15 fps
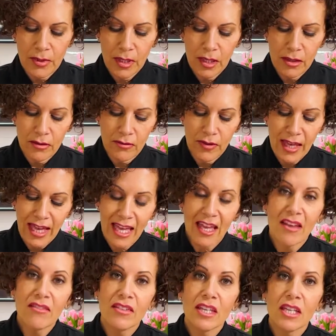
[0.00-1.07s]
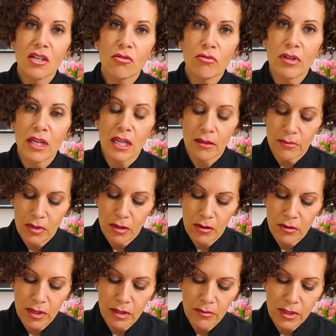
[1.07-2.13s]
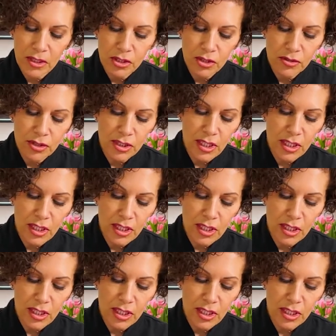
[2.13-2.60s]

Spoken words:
of heavy cream. Okay, make sure it's